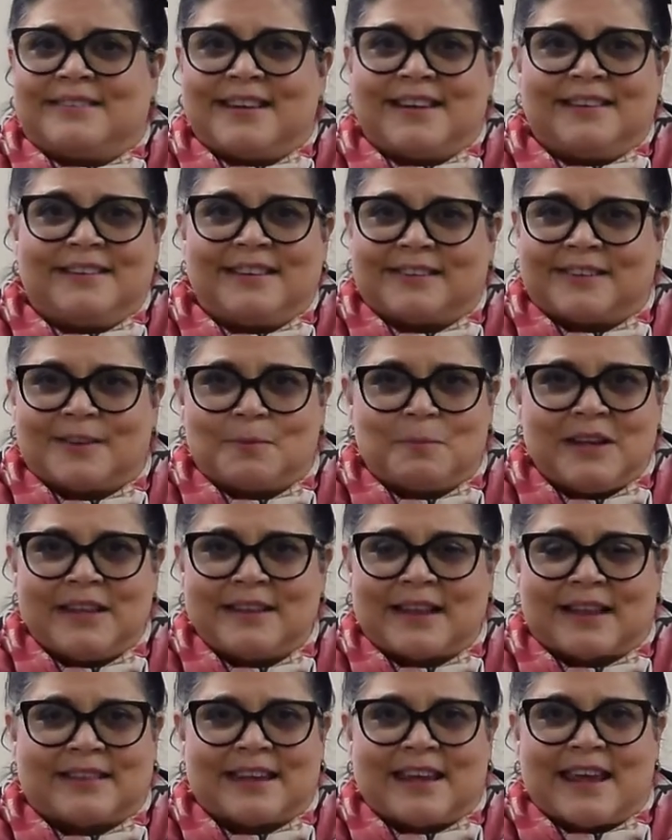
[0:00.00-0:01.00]
it doesn't mean
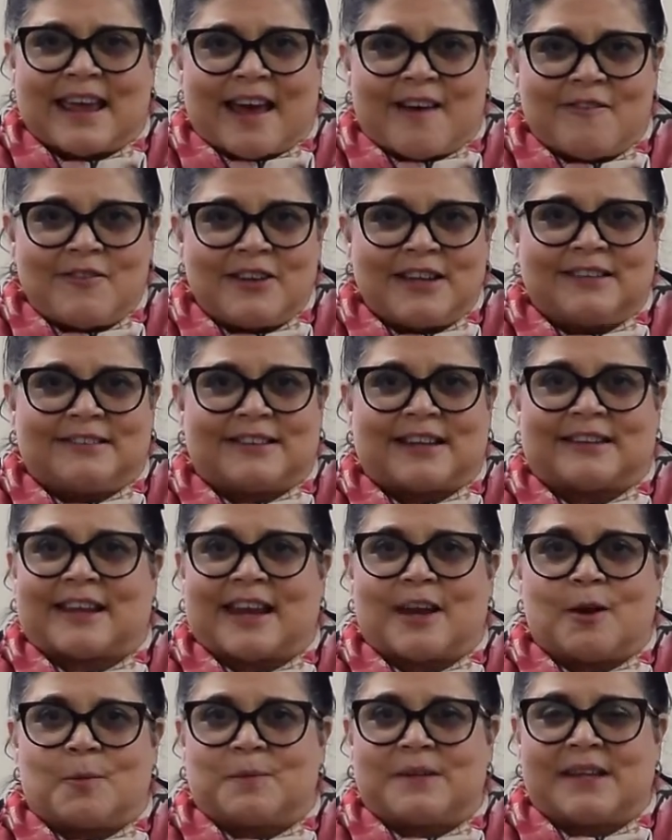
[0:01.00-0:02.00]
that the evidence that
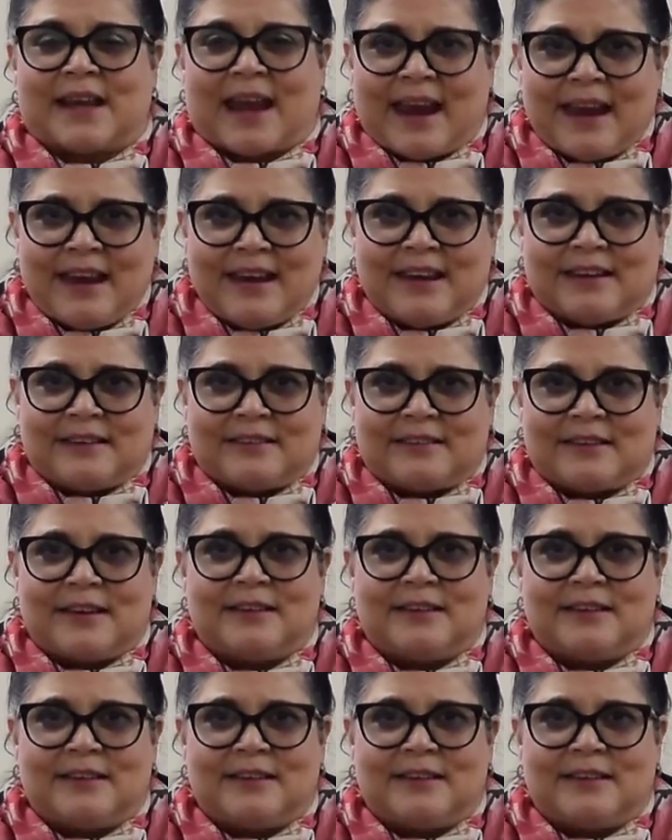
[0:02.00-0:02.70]
they obtained